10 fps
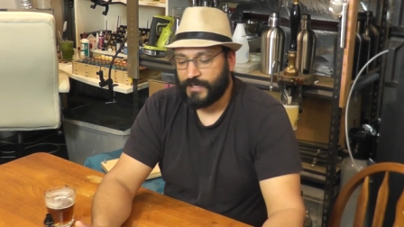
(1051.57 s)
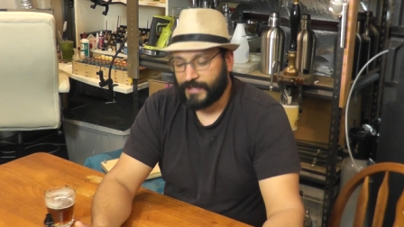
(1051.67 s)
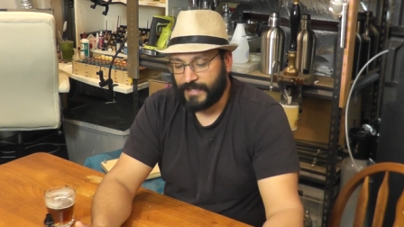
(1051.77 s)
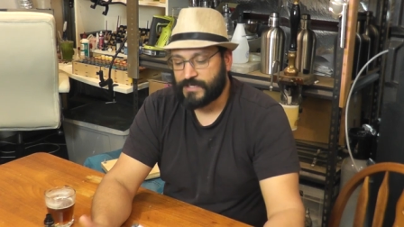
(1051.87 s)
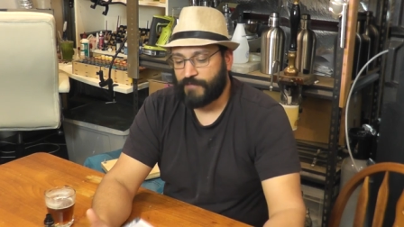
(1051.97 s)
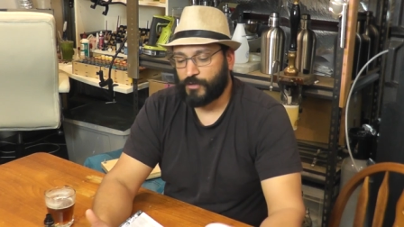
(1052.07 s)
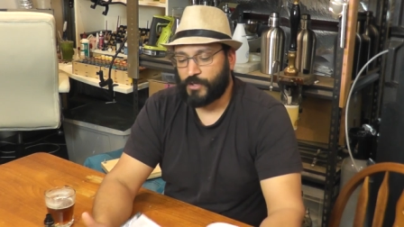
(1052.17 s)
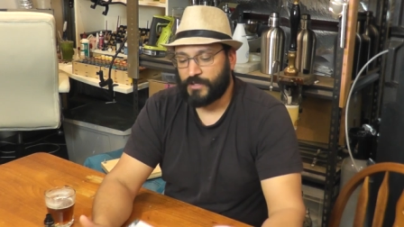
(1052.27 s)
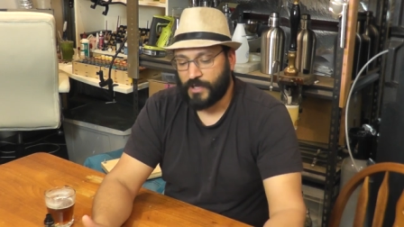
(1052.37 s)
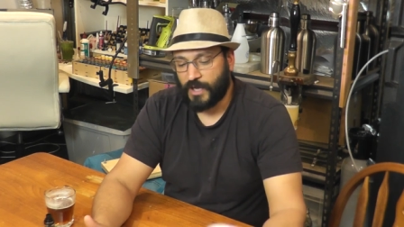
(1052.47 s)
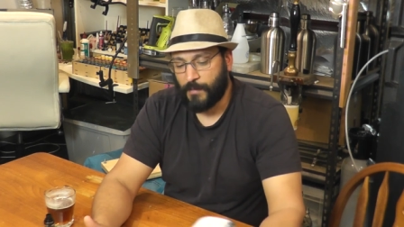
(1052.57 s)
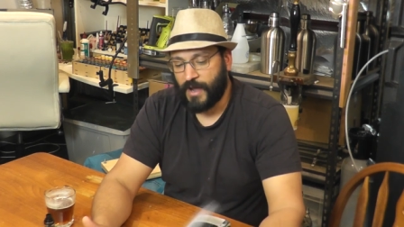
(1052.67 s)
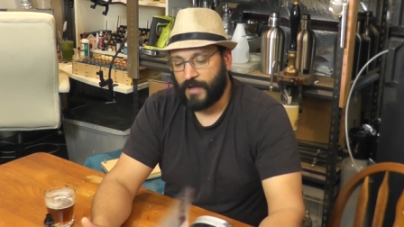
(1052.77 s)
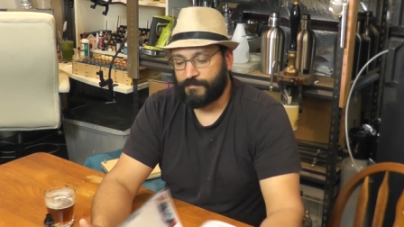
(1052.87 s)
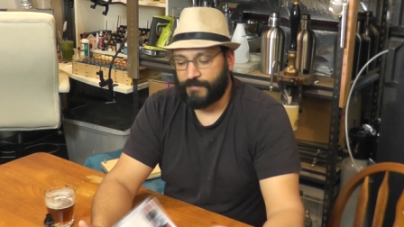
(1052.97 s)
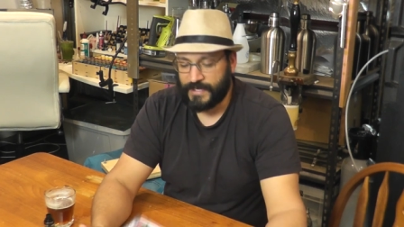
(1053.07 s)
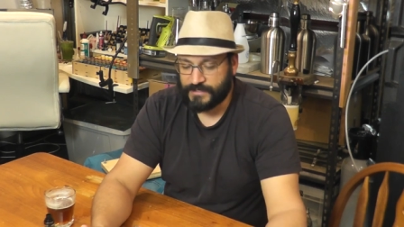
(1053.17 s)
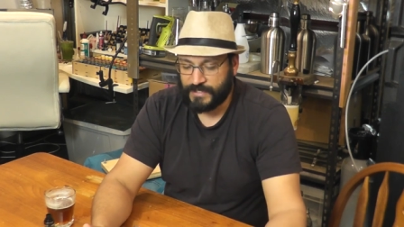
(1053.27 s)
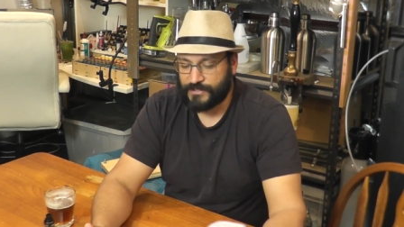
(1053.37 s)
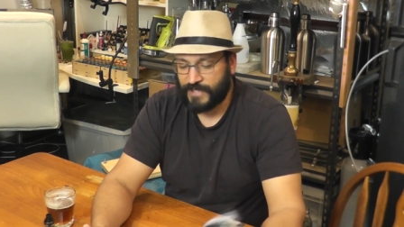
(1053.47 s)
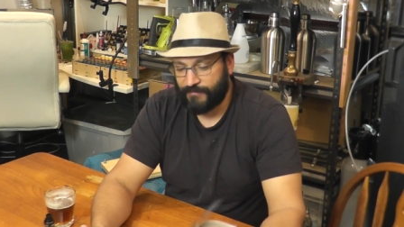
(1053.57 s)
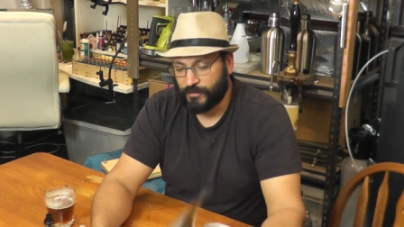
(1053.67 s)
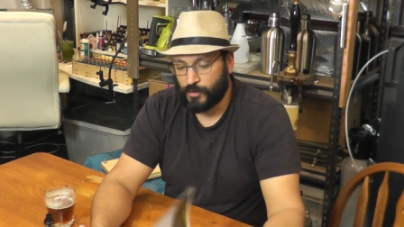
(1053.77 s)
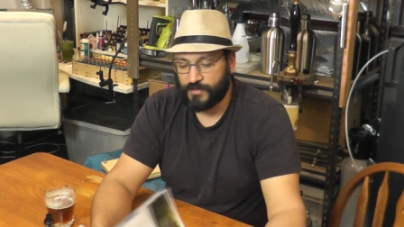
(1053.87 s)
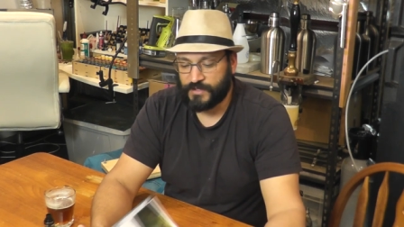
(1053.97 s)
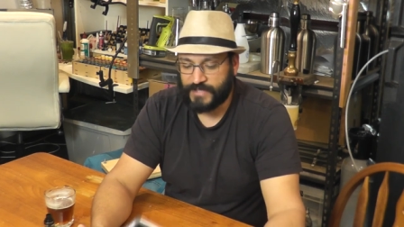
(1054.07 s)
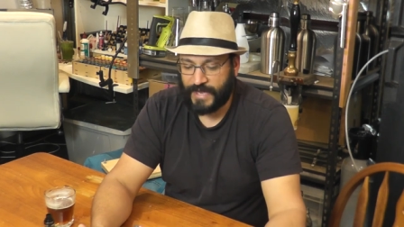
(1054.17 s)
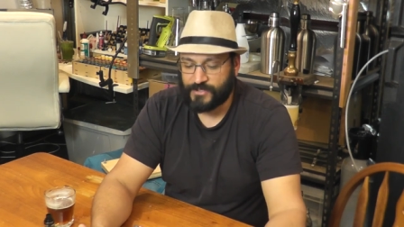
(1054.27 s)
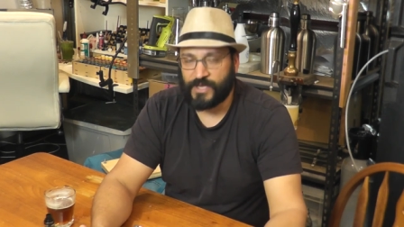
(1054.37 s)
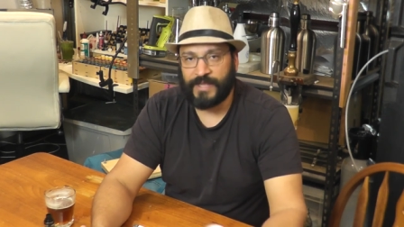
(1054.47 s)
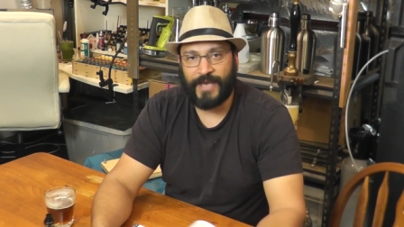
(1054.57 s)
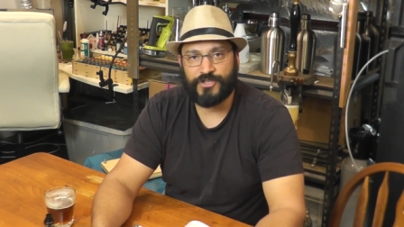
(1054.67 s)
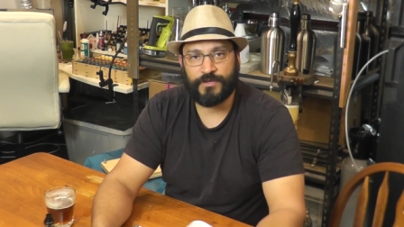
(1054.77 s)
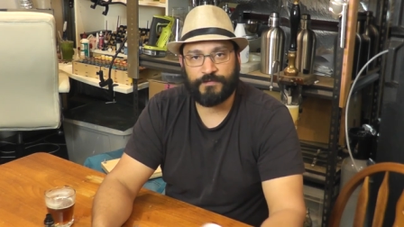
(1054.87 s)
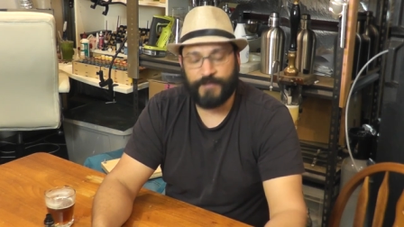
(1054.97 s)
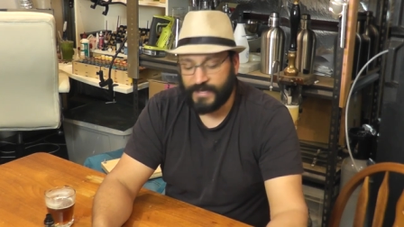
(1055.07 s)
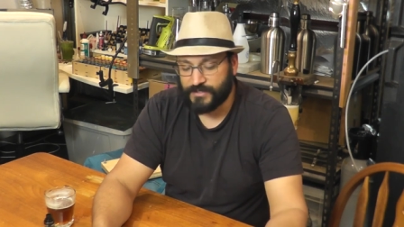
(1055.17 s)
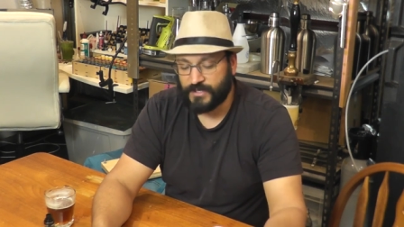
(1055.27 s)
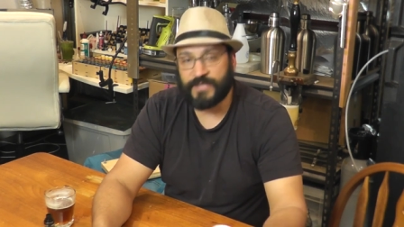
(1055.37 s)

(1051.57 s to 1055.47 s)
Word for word: Let's have a look at the command phase. Let's have a look at the tactical action phase.